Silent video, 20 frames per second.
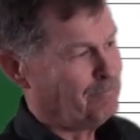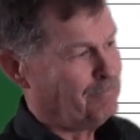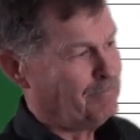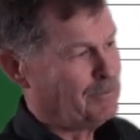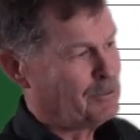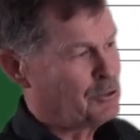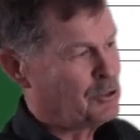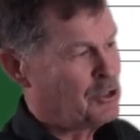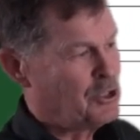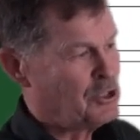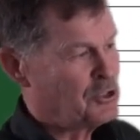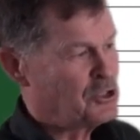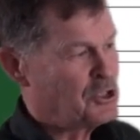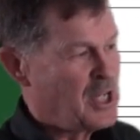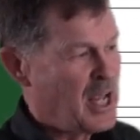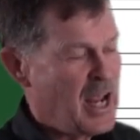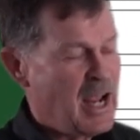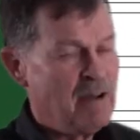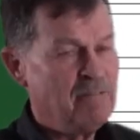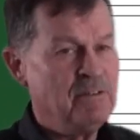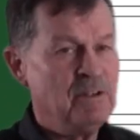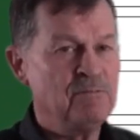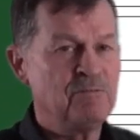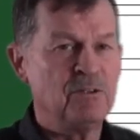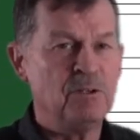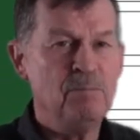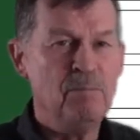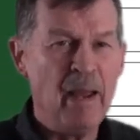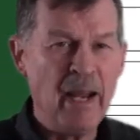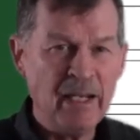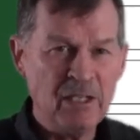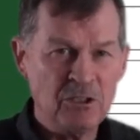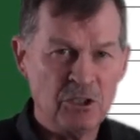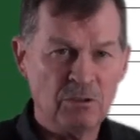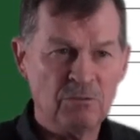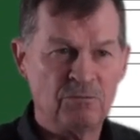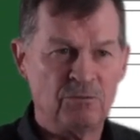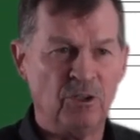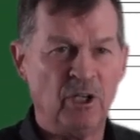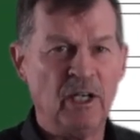just to have
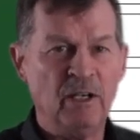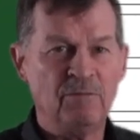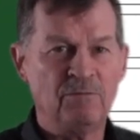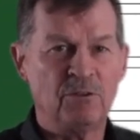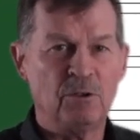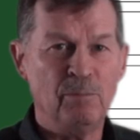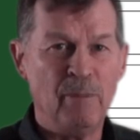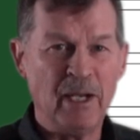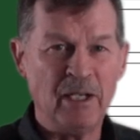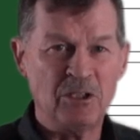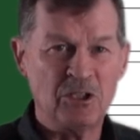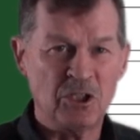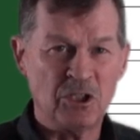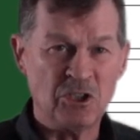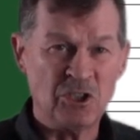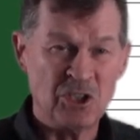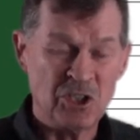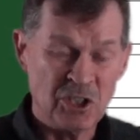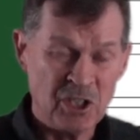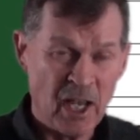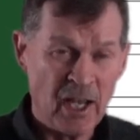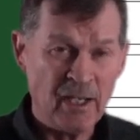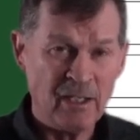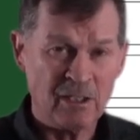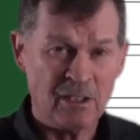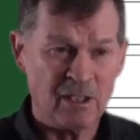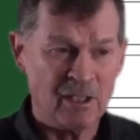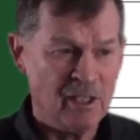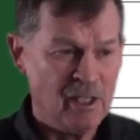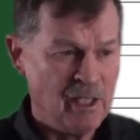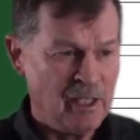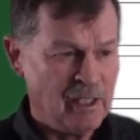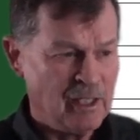information for information's sake